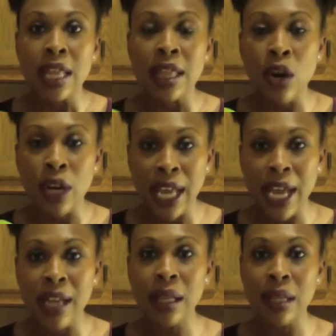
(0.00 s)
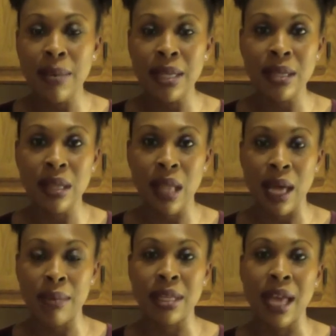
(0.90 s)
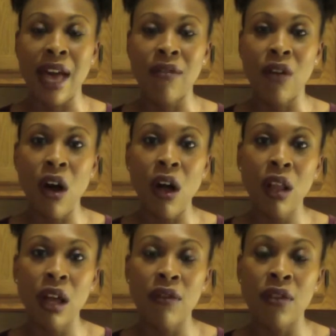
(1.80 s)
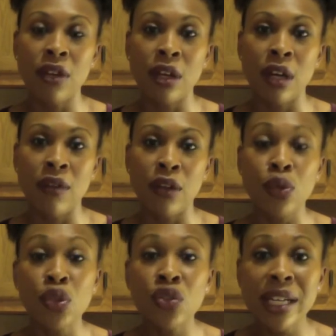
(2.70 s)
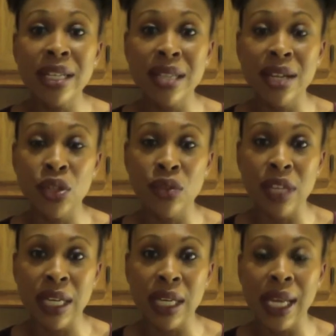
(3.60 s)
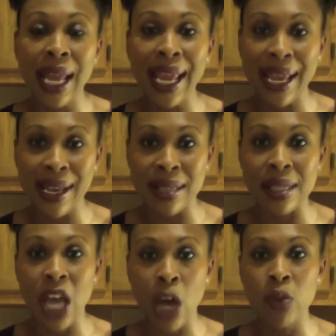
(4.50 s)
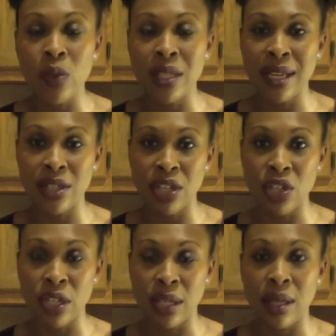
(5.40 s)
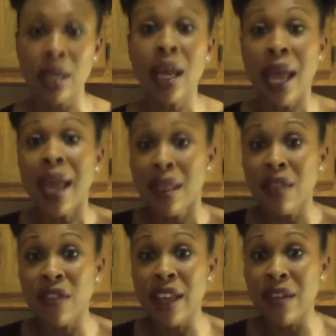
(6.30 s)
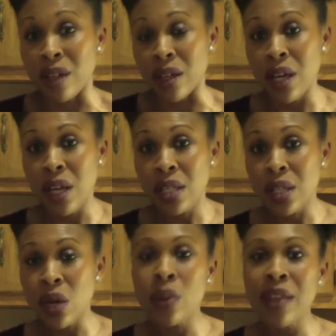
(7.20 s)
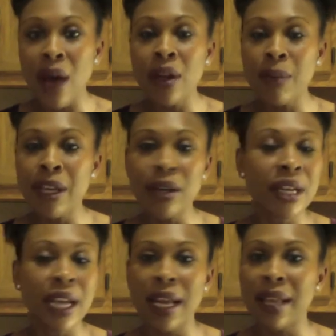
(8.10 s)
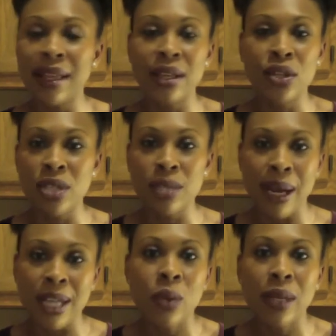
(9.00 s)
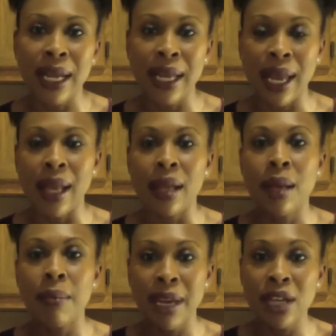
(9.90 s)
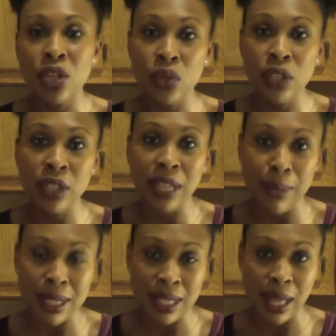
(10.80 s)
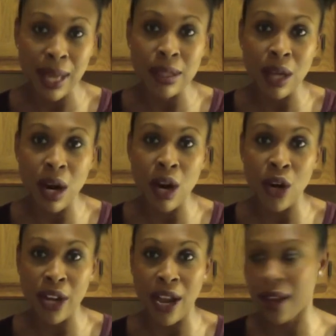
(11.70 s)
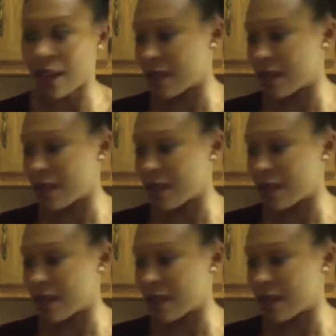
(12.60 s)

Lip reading: Organic lemons and limes have all of the nutrients that you need, and it helps with digestion and the flavor. So without it being organic, then you just might as well not get it. Make sure your lemons and limes are organic.